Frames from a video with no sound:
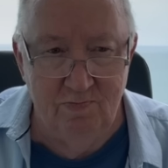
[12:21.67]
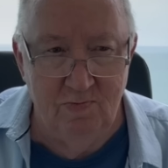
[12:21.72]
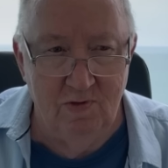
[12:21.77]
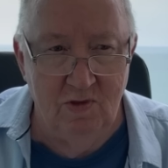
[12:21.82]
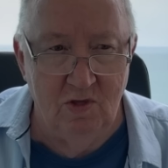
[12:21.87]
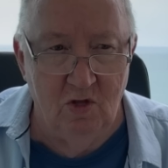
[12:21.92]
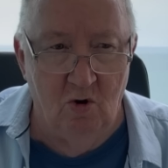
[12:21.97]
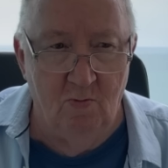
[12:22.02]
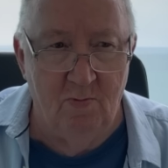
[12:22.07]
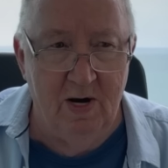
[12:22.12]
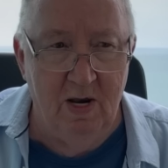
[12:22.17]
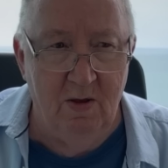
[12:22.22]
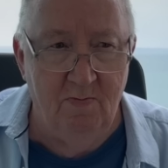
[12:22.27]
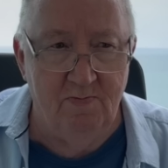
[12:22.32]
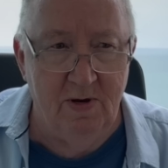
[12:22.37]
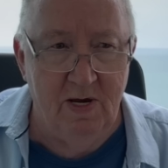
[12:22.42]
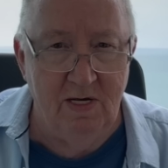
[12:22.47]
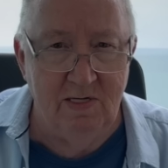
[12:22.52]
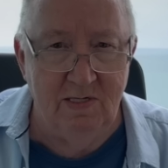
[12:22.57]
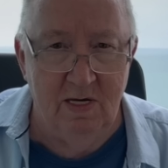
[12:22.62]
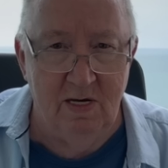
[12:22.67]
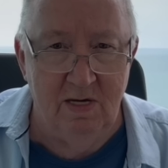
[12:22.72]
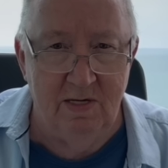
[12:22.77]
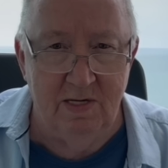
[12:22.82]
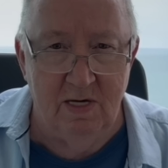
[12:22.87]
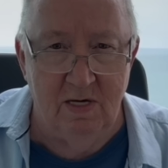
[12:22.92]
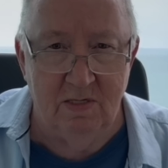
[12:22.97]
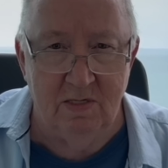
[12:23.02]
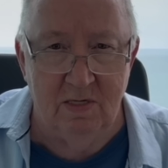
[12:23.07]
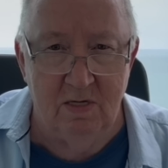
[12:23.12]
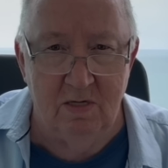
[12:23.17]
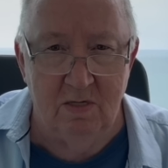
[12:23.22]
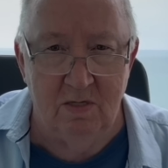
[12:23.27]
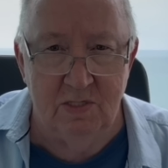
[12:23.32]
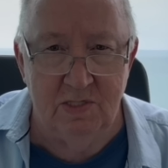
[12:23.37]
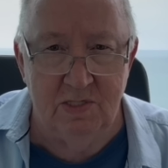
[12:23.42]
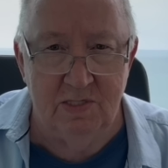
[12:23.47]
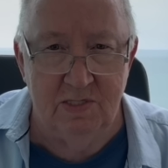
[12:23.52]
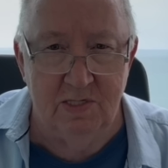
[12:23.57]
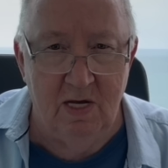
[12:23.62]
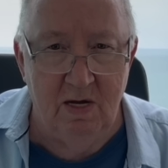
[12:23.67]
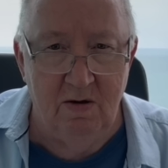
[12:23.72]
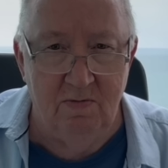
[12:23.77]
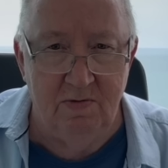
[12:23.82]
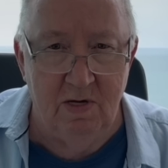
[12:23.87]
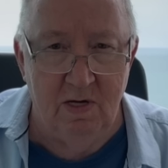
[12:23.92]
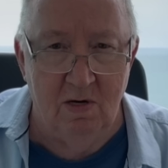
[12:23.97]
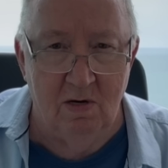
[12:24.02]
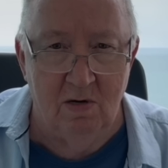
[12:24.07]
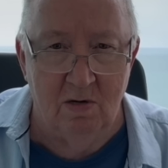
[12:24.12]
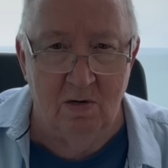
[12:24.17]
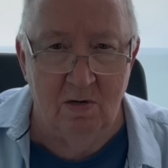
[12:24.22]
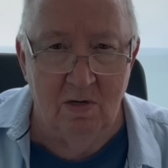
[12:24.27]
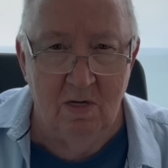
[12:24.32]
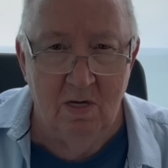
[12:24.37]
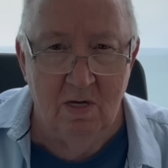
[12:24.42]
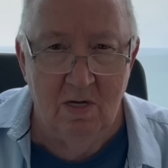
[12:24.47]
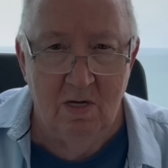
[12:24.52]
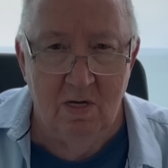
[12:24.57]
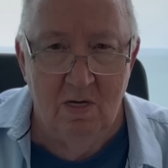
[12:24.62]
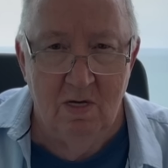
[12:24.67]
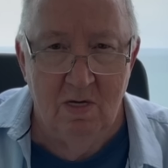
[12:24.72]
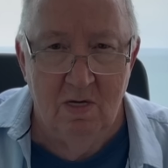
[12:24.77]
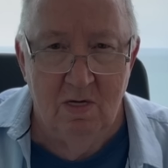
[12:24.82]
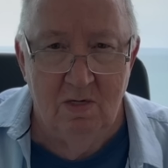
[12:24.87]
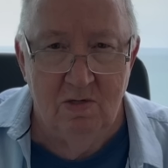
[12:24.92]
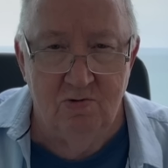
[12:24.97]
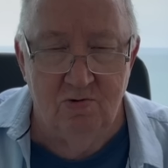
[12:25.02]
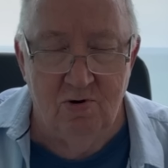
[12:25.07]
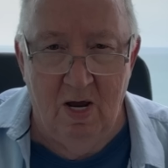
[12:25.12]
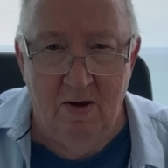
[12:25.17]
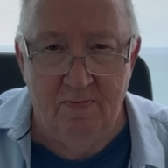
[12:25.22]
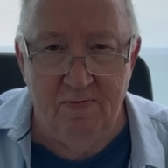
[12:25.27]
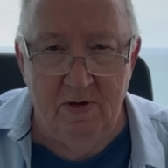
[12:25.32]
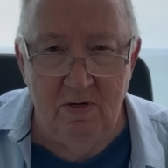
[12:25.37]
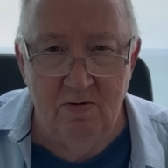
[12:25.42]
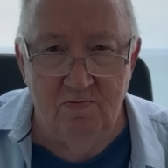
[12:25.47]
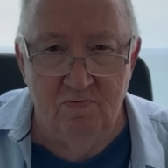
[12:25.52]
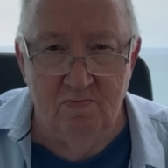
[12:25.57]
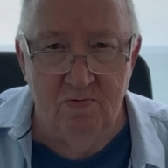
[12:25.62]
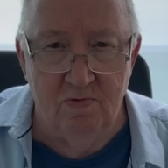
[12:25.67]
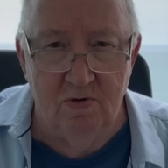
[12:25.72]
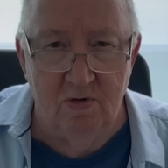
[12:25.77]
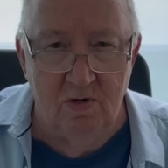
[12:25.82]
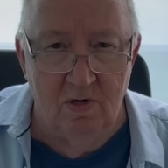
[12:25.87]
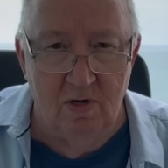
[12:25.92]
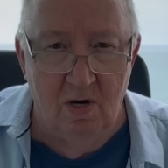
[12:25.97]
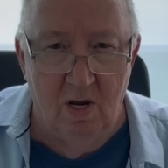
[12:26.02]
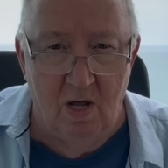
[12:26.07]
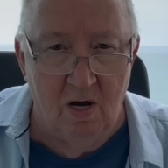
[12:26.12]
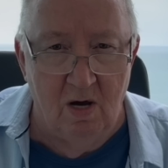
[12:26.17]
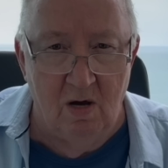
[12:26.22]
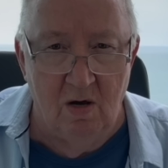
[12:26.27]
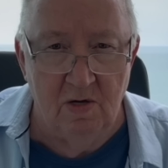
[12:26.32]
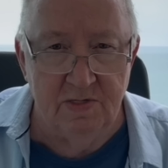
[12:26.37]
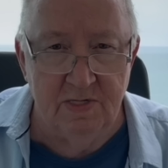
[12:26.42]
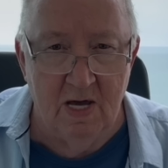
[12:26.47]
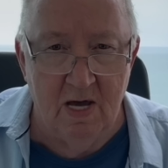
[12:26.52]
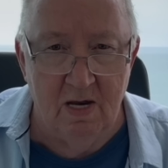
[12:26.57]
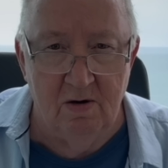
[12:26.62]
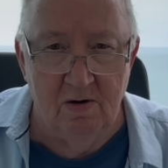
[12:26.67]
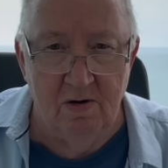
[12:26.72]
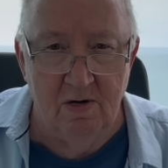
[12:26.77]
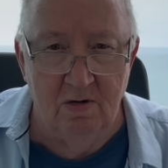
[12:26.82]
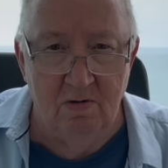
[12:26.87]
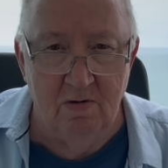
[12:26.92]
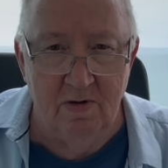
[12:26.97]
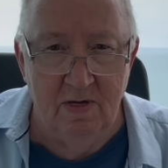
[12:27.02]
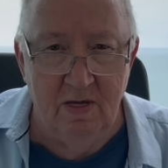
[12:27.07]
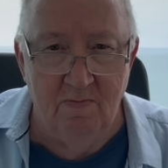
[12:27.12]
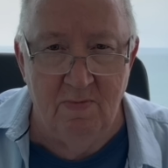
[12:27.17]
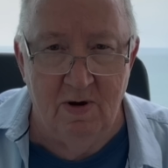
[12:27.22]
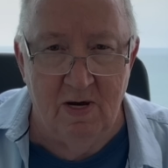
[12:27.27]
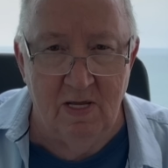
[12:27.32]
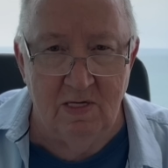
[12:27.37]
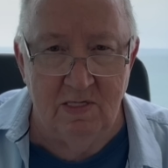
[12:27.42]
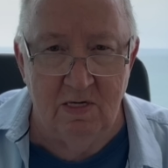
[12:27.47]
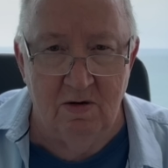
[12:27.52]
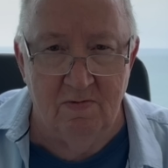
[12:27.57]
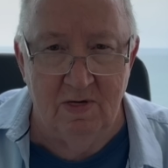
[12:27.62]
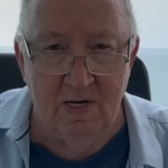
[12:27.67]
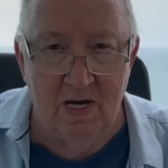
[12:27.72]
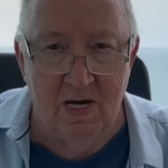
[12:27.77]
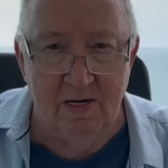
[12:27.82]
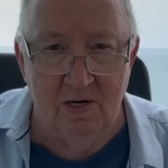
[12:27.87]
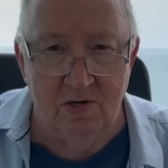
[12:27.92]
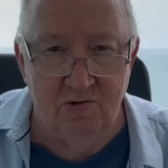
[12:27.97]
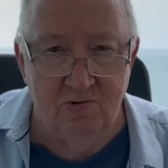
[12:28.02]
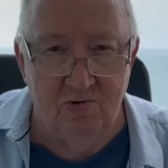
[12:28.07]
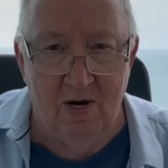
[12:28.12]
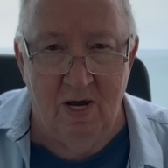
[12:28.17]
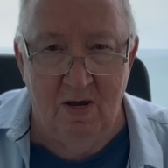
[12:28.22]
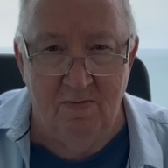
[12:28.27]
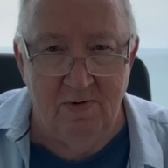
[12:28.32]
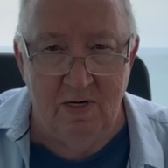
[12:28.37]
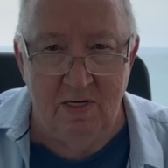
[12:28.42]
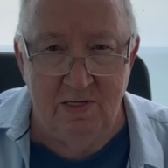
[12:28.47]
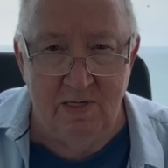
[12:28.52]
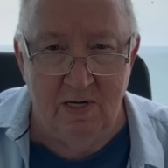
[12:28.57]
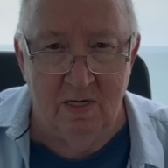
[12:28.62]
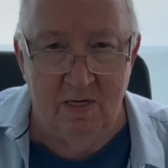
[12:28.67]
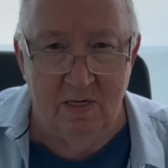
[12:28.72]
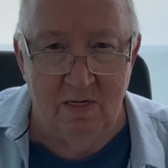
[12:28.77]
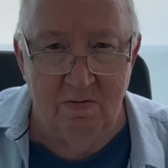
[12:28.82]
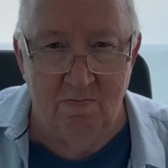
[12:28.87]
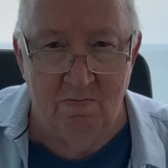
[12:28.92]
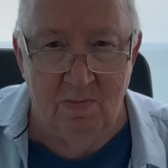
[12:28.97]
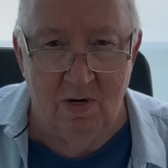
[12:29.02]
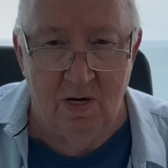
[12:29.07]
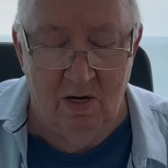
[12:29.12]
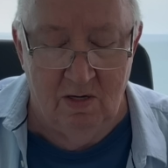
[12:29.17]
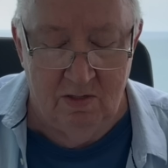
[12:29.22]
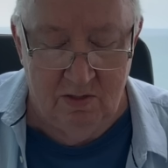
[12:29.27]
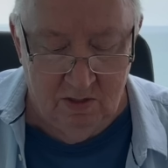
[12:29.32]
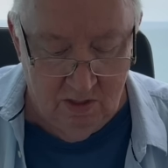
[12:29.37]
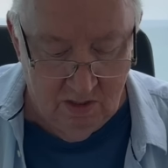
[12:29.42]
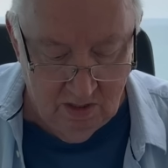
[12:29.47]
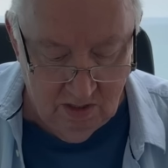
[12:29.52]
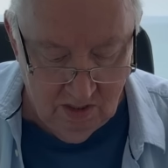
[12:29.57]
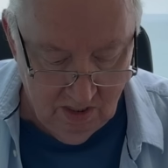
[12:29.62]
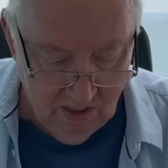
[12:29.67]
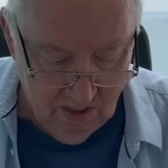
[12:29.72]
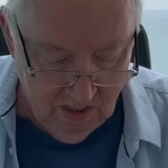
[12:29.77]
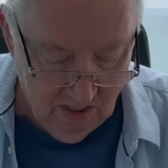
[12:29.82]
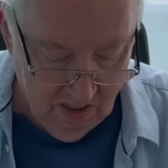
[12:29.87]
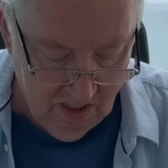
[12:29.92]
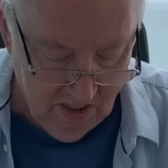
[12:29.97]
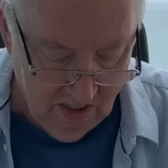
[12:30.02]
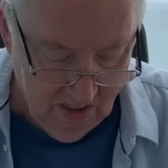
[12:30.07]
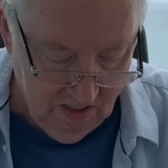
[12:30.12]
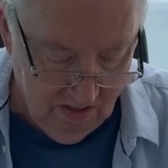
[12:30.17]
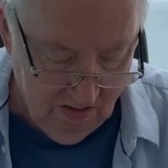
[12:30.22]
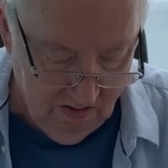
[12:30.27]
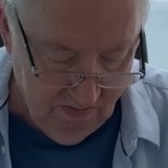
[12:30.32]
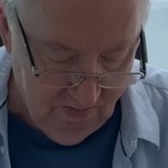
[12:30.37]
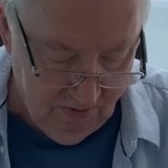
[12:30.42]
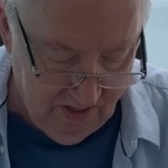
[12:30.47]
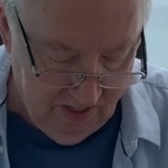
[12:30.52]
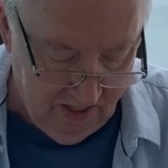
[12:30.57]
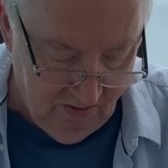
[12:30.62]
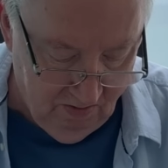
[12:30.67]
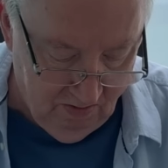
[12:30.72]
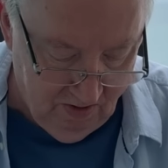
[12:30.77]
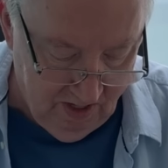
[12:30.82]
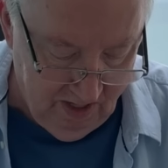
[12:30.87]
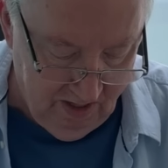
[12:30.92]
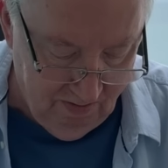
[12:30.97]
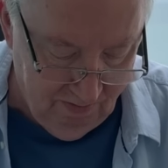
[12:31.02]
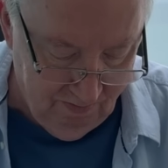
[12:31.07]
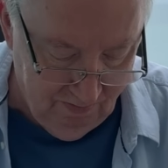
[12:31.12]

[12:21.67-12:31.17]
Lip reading: nobody pays any attention to safety or traffic laws. I don't know anybody that's ever gotten a traffic ticket in Manta. But anyway,